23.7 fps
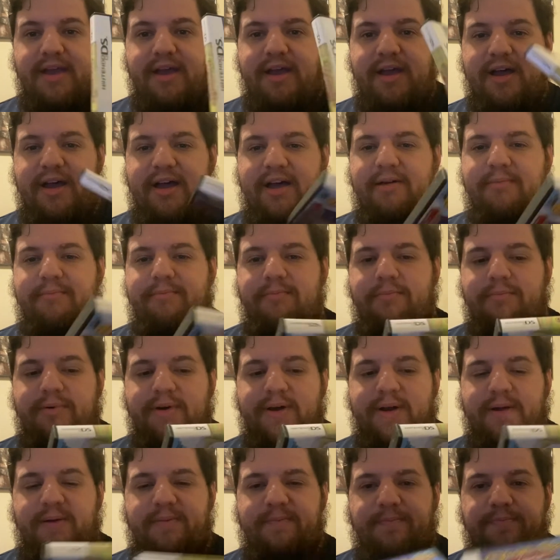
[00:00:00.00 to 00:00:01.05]

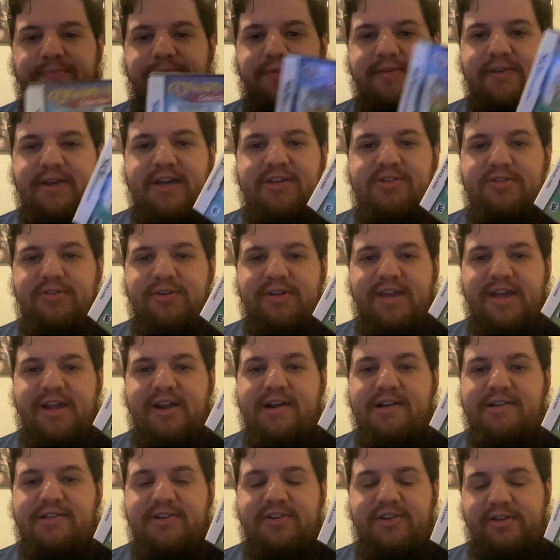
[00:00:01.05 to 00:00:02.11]
But I drew a
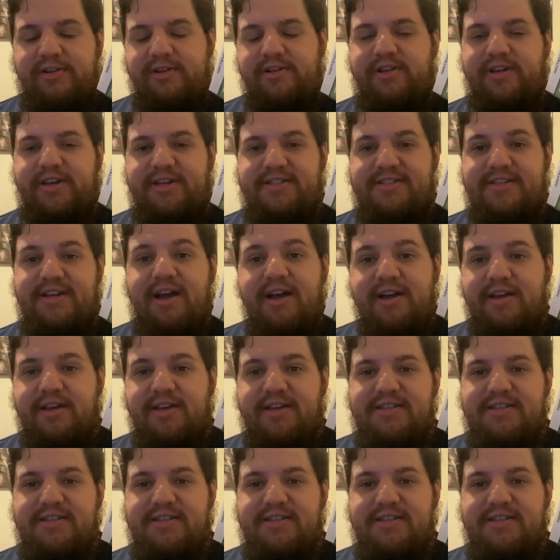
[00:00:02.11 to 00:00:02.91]
character that looked like a duck.